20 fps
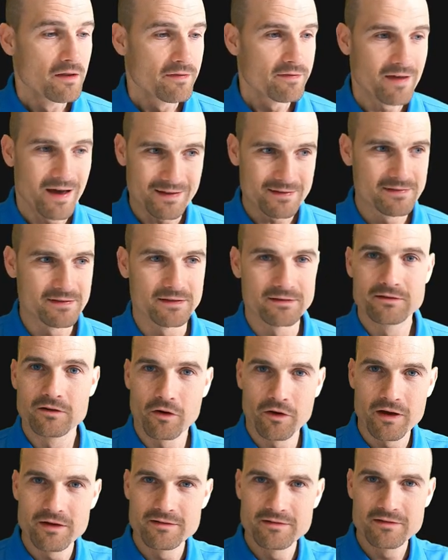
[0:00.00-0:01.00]
That's it,
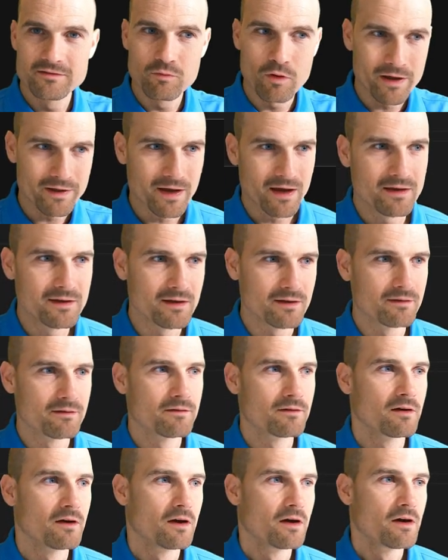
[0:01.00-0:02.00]
okay, this is what I did.
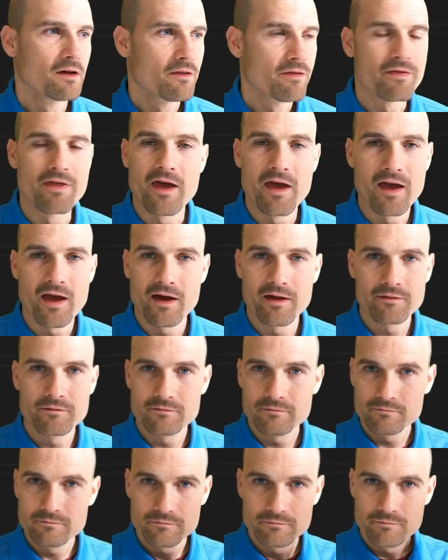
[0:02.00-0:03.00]
Then
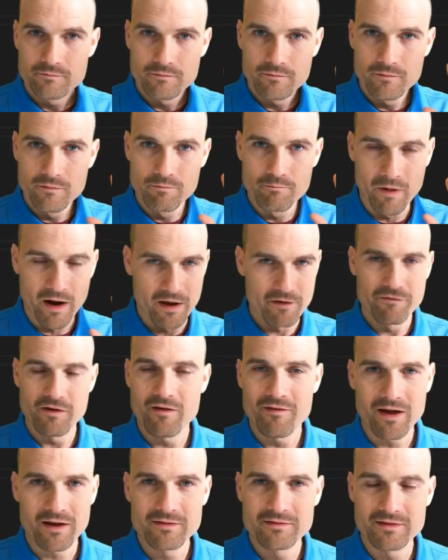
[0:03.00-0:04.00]
my F
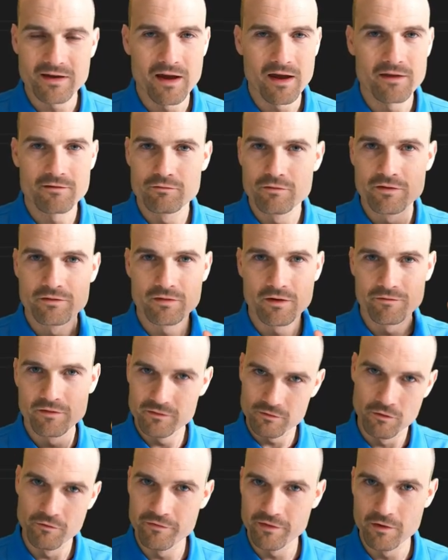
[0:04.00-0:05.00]
five access received this
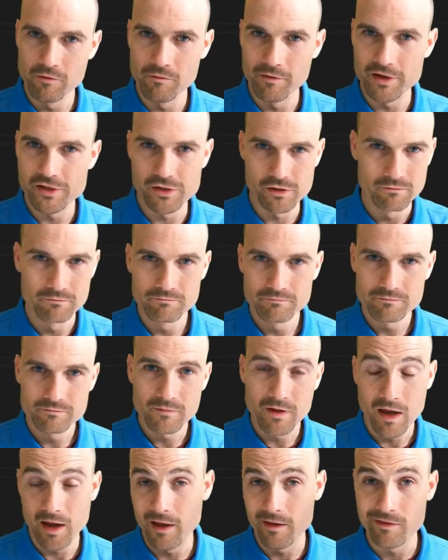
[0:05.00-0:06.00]
configuration,
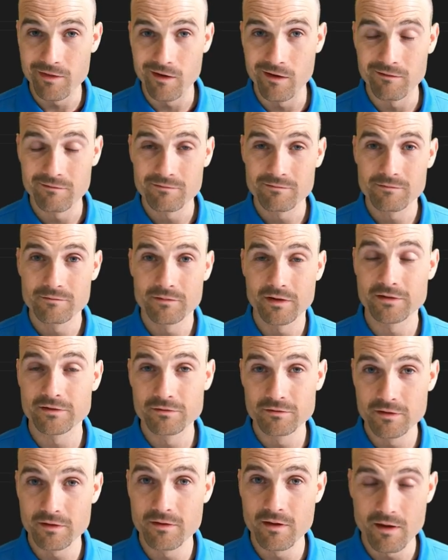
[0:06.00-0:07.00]
and now let's do
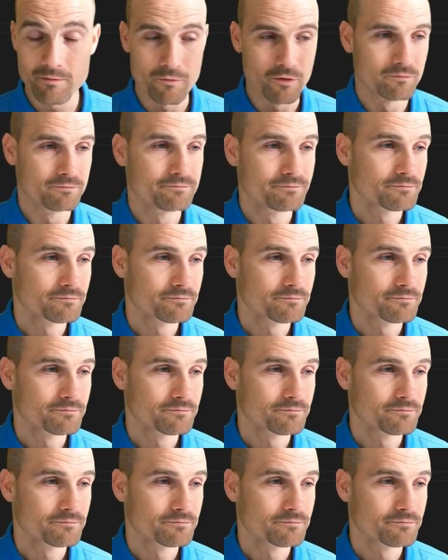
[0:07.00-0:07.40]
the demo.